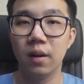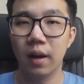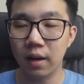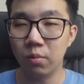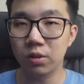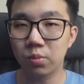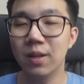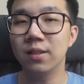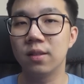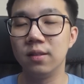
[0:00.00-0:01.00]
and it was
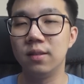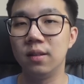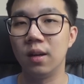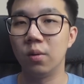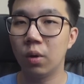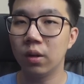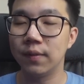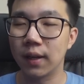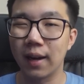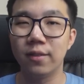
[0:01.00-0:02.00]
once considered one of
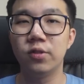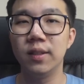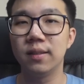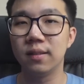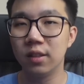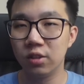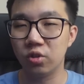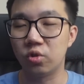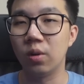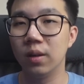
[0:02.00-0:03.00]
the country's
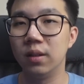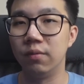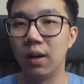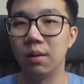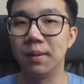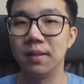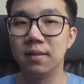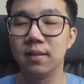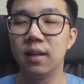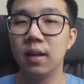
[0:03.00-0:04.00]
stronger
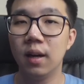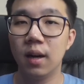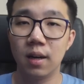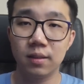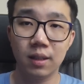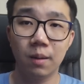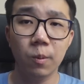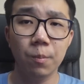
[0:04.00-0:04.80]
developers. A Singapore